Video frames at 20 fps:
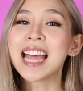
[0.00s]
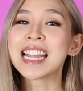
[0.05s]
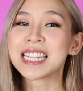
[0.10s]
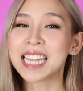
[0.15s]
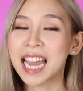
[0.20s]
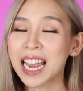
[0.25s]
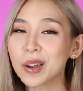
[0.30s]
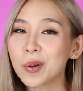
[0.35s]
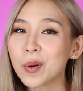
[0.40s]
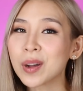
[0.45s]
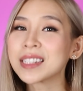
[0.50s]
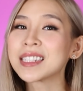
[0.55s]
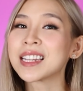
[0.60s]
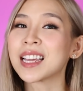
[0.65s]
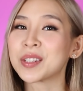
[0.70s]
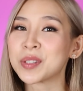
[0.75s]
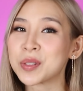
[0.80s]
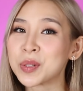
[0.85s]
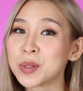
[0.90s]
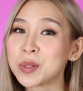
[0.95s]
jaguar
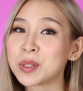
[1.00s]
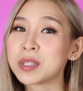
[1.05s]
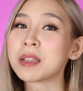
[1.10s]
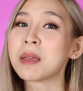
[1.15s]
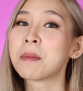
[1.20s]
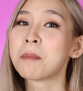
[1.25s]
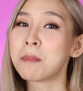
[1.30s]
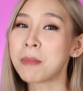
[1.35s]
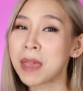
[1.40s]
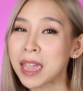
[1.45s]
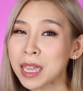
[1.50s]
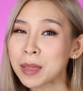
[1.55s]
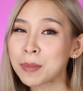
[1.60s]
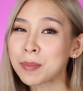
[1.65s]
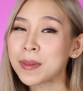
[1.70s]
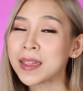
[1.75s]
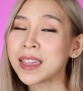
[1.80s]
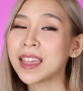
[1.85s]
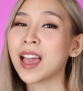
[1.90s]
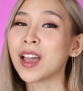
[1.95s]
tattoos may
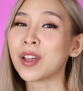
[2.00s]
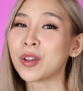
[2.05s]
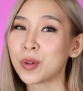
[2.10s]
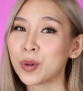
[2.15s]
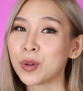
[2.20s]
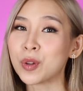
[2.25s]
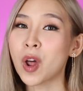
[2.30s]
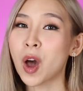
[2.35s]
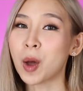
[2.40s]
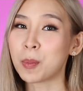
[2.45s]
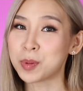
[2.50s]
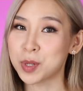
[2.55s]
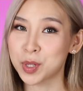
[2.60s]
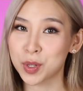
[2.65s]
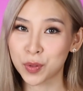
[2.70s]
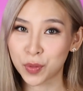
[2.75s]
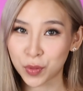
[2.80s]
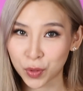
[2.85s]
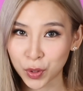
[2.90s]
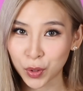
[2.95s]
be a good
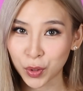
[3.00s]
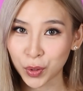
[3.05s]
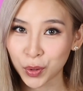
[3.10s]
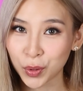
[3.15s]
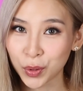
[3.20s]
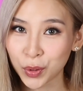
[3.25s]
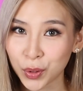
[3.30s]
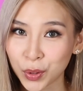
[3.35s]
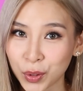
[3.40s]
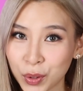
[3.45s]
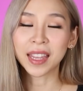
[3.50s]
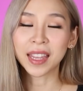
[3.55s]
option for you.